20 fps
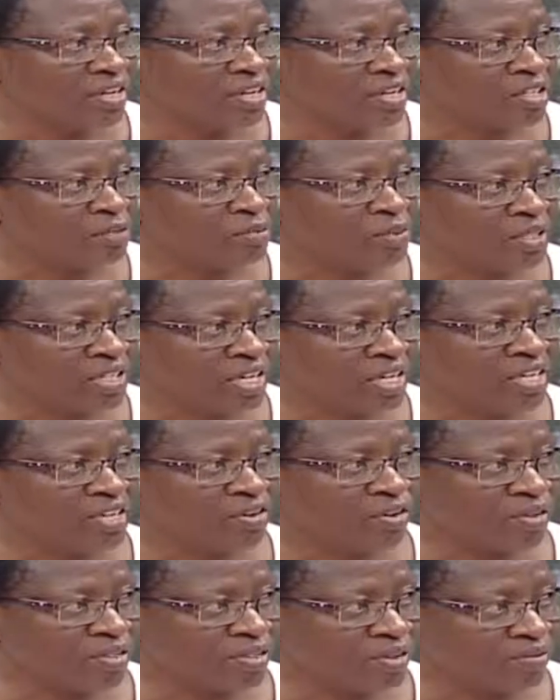especially
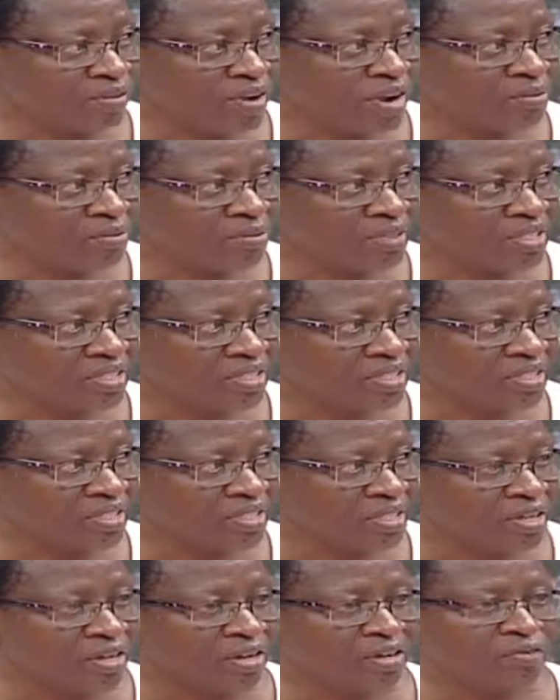on the farms,
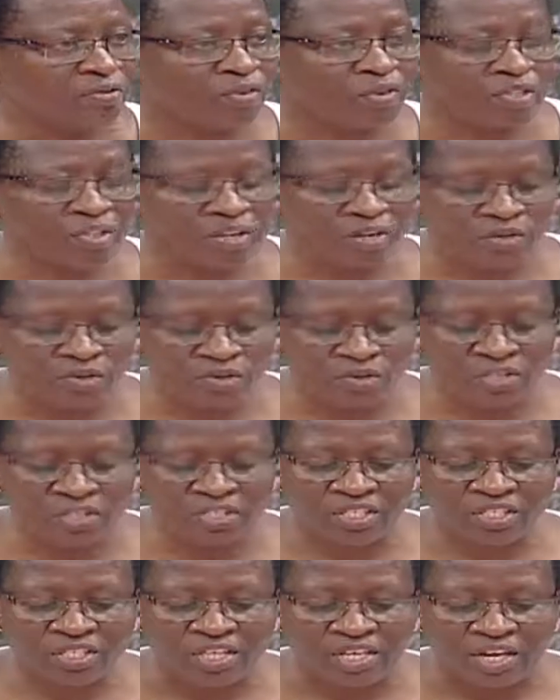for the
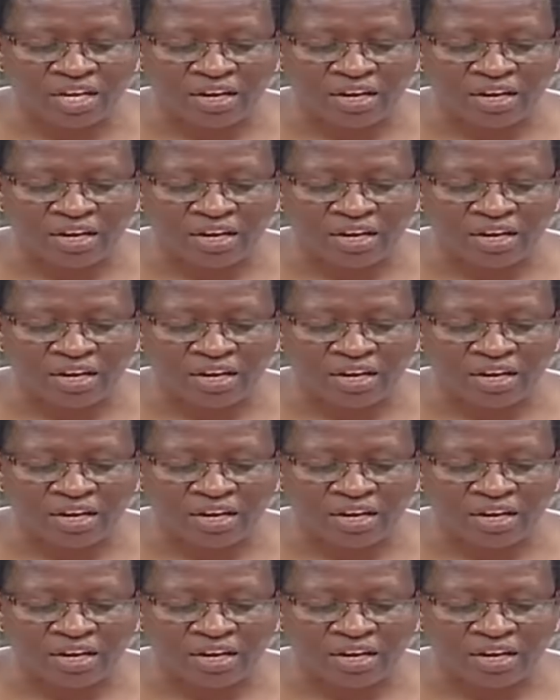use,